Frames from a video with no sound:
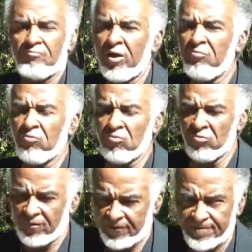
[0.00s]

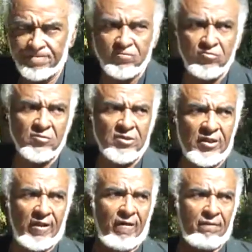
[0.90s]
People,
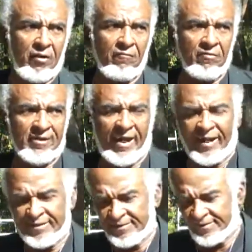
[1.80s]
people
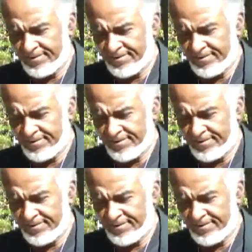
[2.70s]
that